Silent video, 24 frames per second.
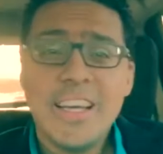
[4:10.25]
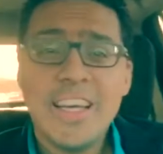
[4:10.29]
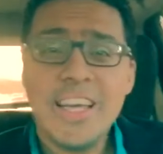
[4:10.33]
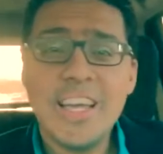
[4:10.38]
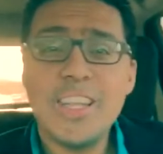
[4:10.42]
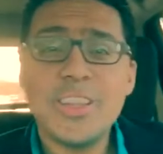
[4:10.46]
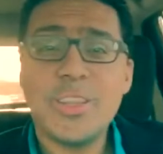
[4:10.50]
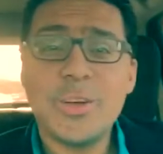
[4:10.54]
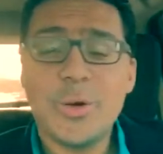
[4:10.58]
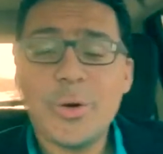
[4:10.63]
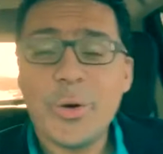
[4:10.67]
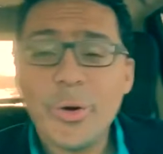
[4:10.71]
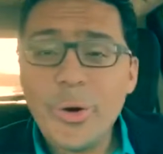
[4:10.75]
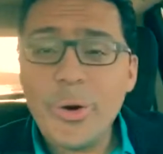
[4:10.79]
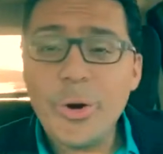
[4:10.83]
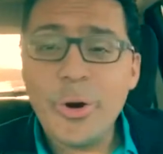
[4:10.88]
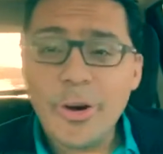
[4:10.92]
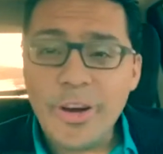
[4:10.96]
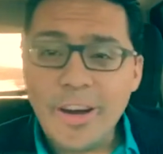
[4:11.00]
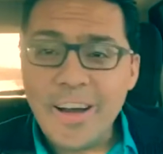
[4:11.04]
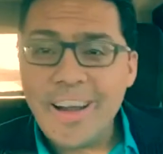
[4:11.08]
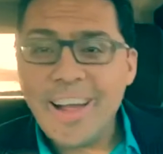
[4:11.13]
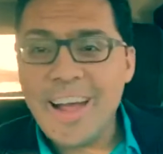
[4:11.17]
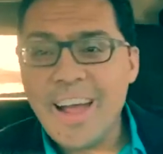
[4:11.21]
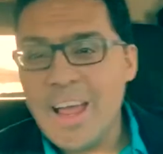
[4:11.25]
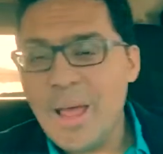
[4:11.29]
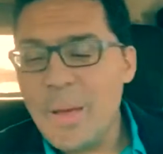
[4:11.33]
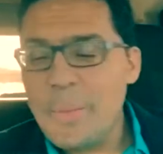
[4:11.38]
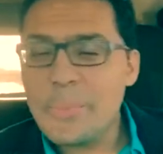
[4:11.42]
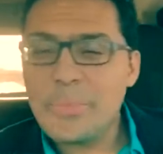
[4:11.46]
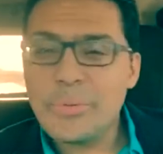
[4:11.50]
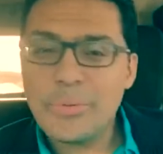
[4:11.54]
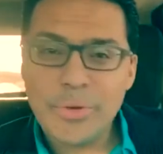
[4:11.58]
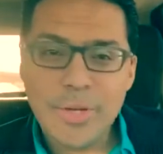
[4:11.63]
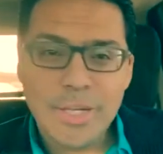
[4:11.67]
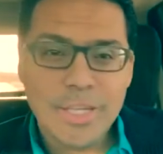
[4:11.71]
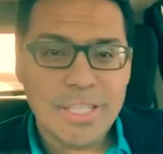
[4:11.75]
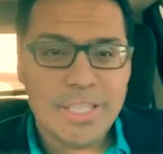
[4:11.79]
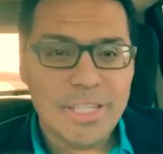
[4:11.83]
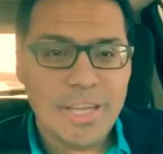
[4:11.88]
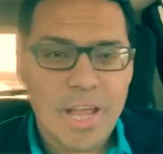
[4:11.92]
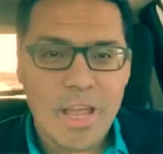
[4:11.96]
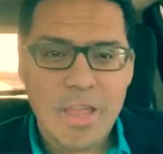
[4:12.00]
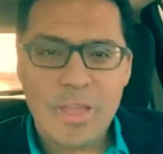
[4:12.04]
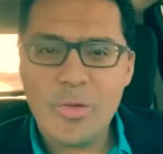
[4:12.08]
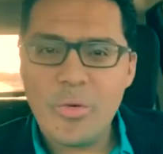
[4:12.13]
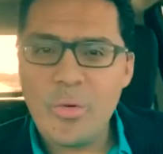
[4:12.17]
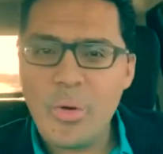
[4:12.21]
Either or, I
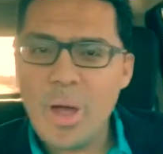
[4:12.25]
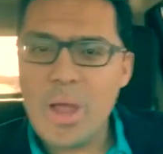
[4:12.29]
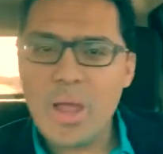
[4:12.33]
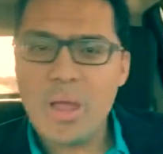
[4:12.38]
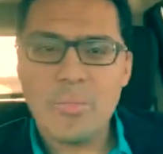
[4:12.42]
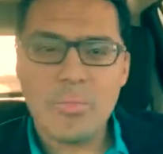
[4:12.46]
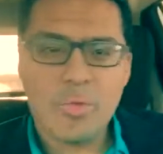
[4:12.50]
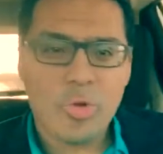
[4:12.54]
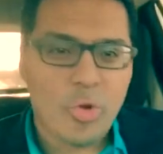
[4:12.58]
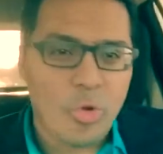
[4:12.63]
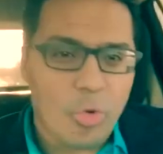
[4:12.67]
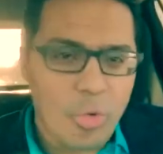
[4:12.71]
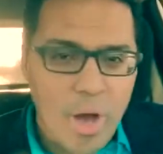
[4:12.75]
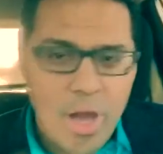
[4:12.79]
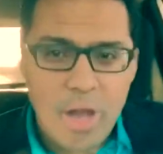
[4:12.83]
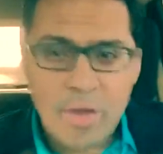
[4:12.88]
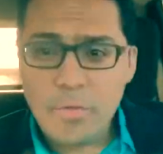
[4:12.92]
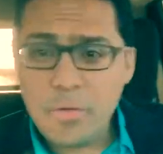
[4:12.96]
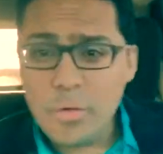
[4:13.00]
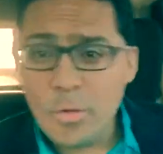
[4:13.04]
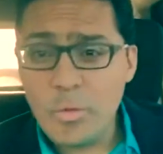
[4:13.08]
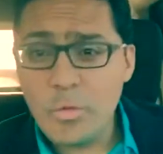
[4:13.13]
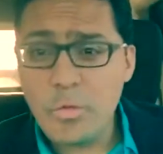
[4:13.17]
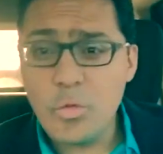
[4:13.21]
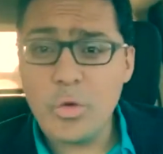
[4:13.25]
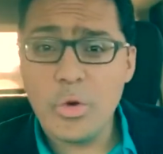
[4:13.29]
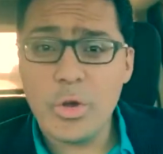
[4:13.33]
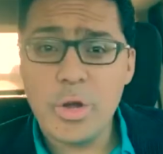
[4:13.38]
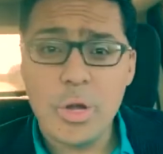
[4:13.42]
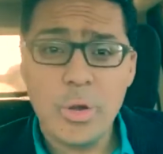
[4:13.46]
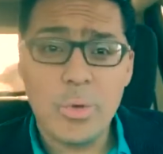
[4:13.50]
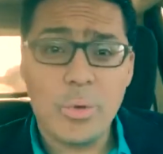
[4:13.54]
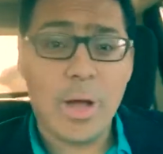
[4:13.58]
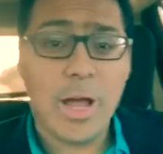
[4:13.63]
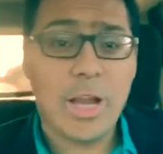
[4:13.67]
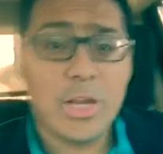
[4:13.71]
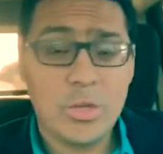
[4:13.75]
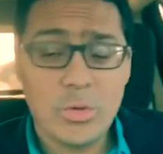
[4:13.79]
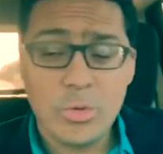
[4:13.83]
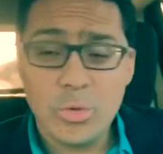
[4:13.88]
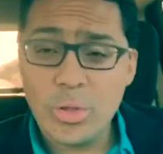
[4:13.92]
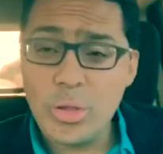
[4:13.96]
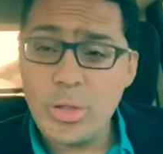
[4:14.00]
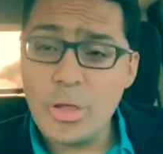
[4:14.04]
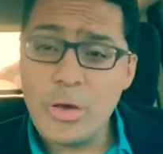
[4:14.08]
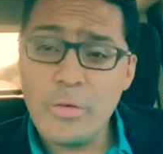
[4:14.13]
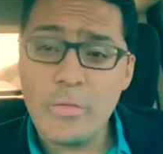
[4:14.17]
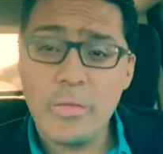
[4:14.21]
appreciate you. I am grateful for you. I do
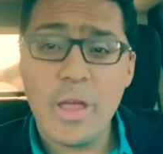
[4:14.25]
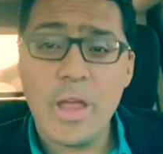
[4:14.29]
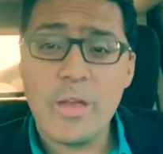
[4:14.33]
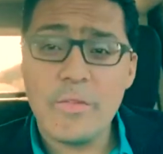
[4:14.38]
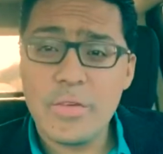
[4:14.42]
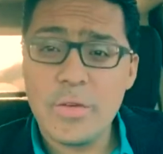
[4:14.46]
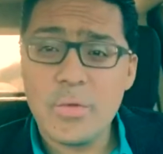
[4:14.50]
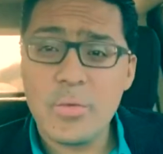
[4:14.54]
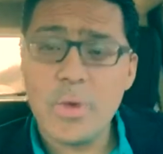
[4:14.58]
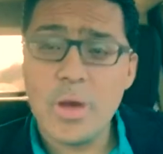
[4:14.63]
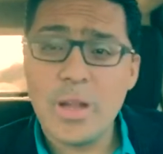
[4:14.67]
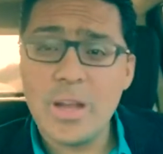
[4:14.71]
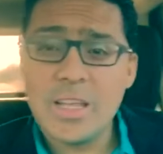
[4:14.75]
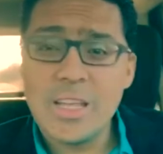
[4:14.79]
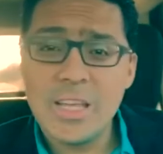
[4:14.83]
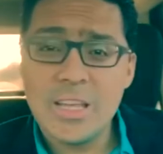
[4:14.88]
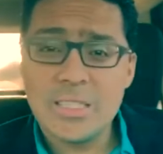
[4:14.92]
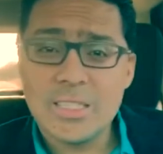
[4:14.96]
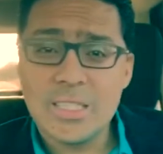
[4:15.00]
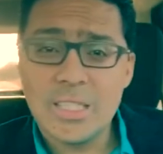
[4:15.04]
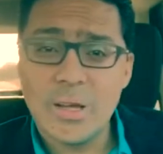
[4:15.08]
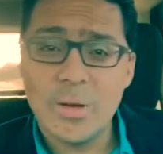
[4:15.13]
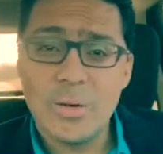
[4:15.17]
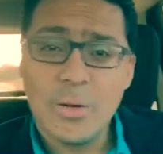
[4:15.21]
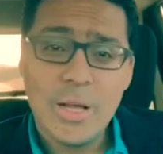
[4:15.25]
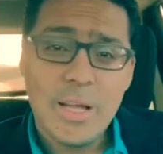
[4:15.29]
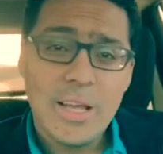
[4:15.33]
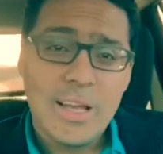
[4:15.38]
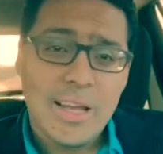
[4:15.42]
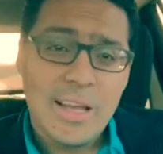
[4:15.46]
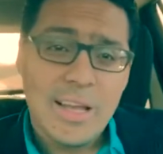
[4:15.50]
love every one of you. So